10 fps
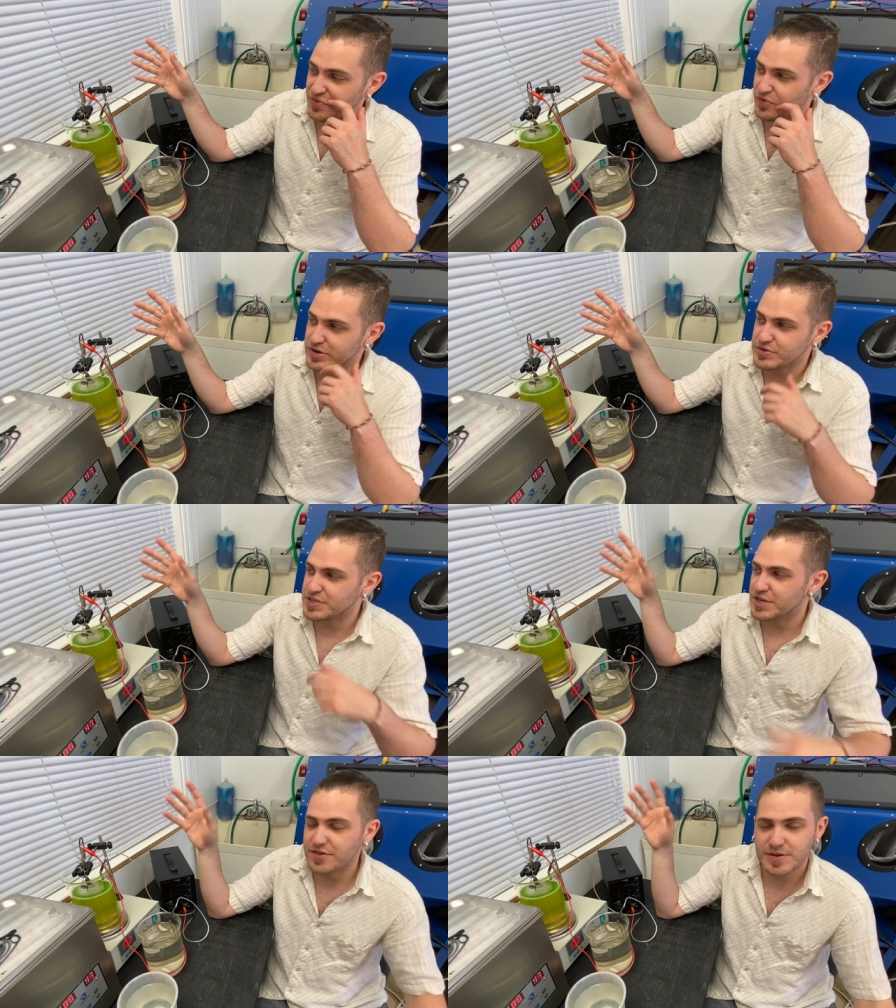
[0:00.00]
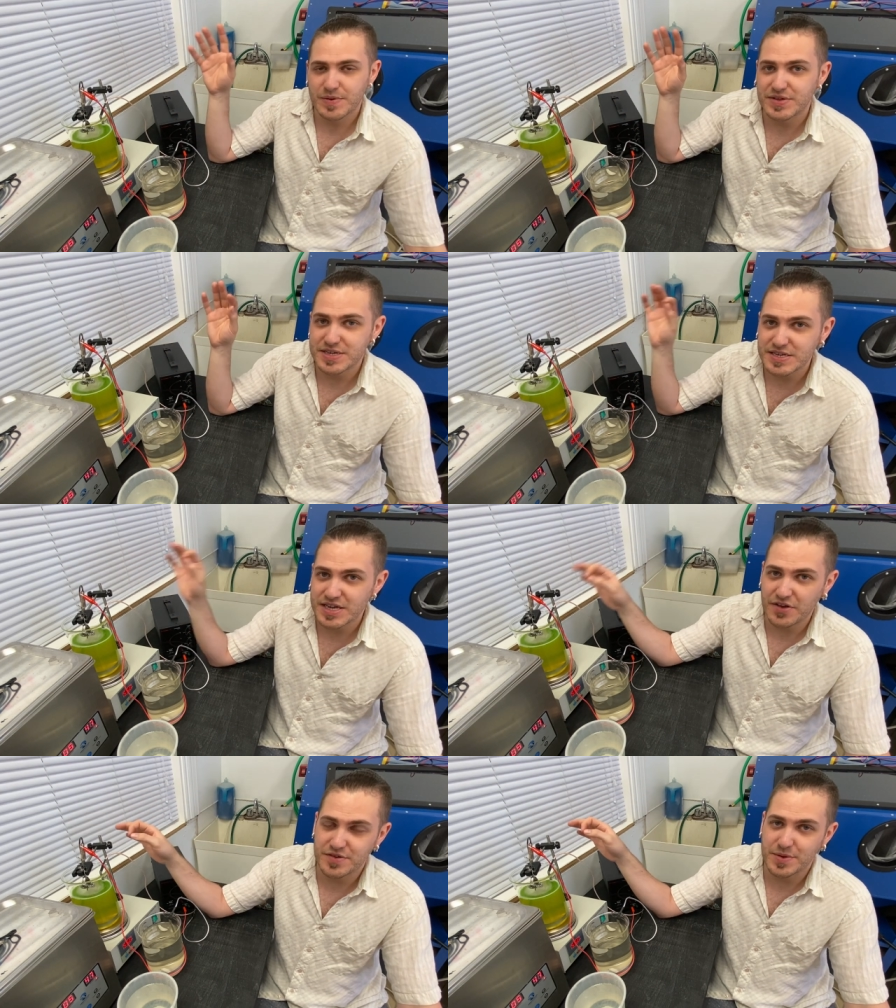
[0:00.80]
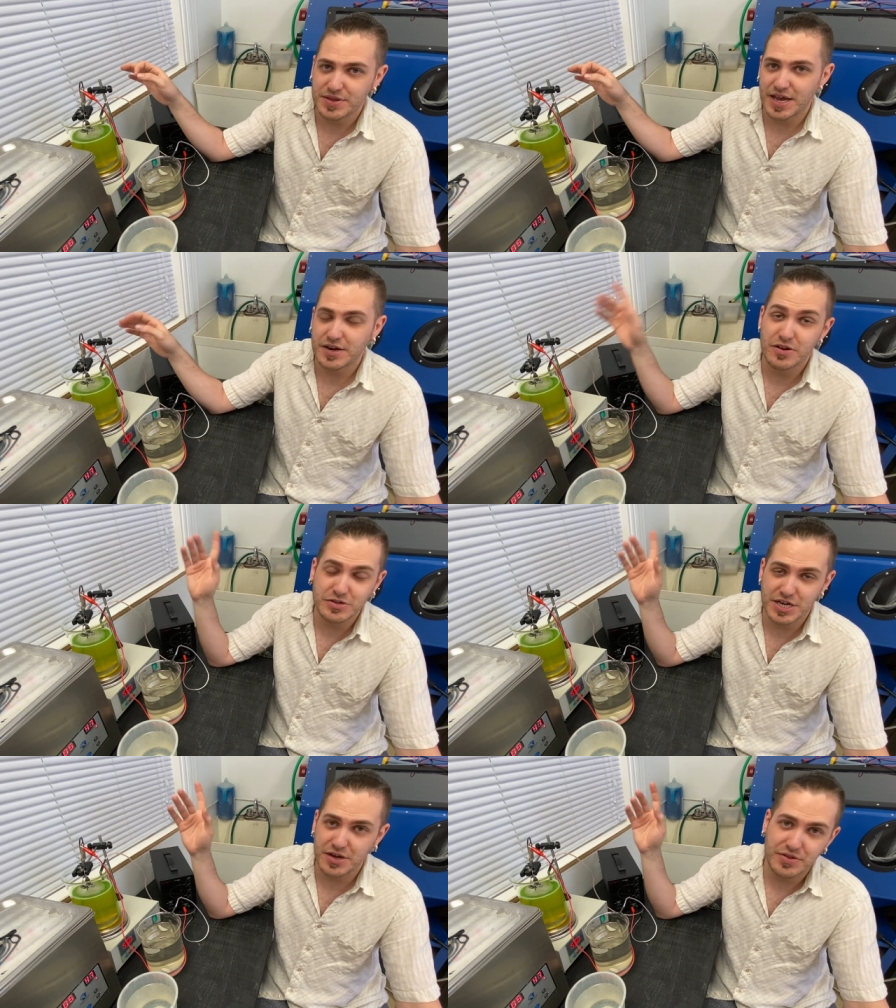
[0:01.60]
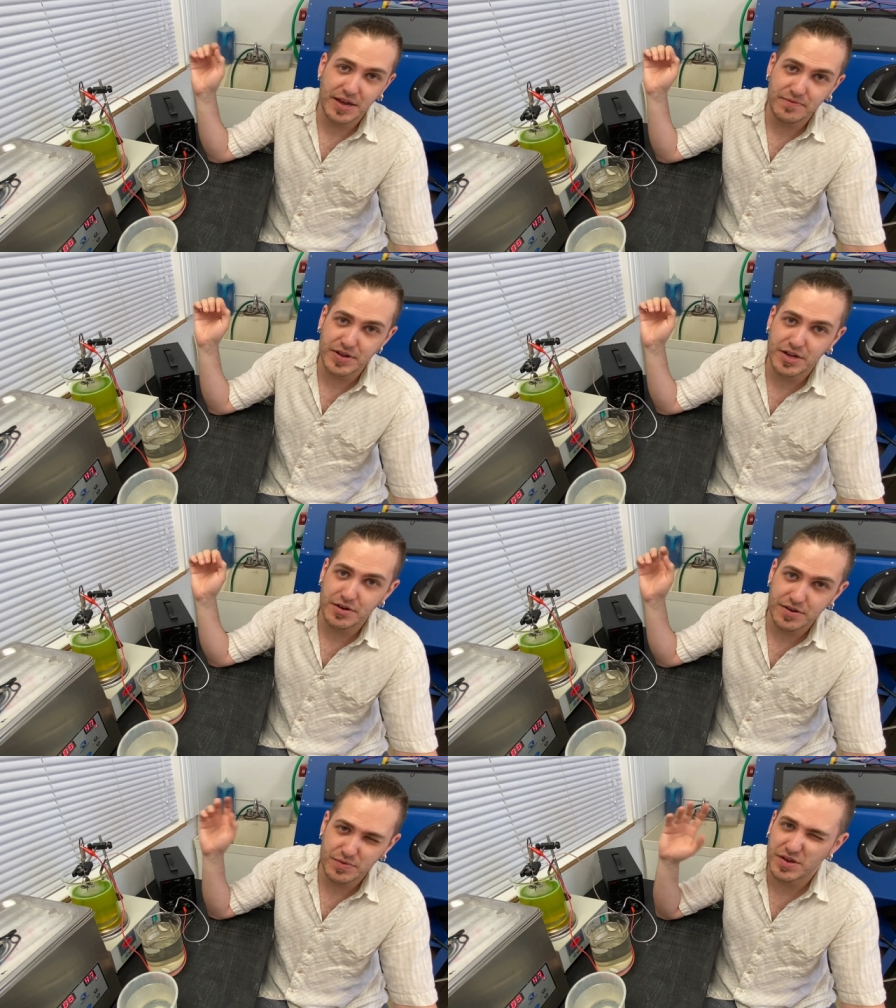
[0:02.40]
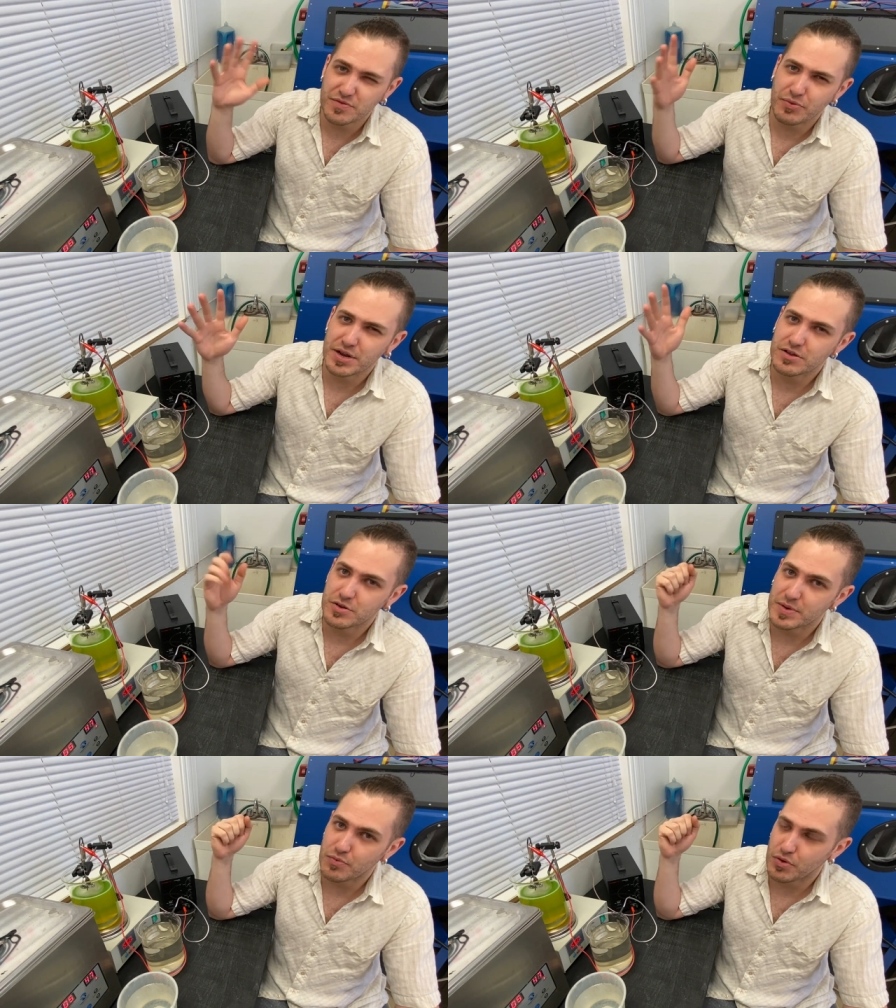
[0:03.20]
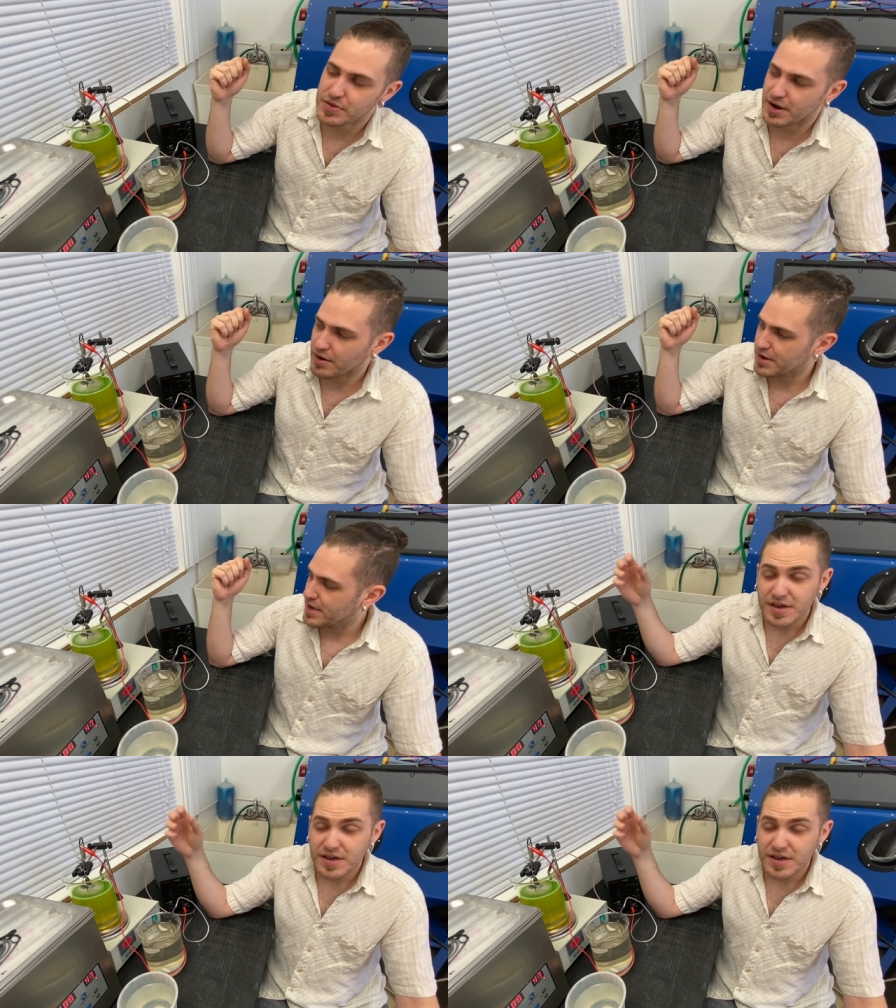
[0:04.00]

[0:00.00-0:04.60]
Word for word: If you're interested in some of the details about that, go check out that video because we explain a little bit more there.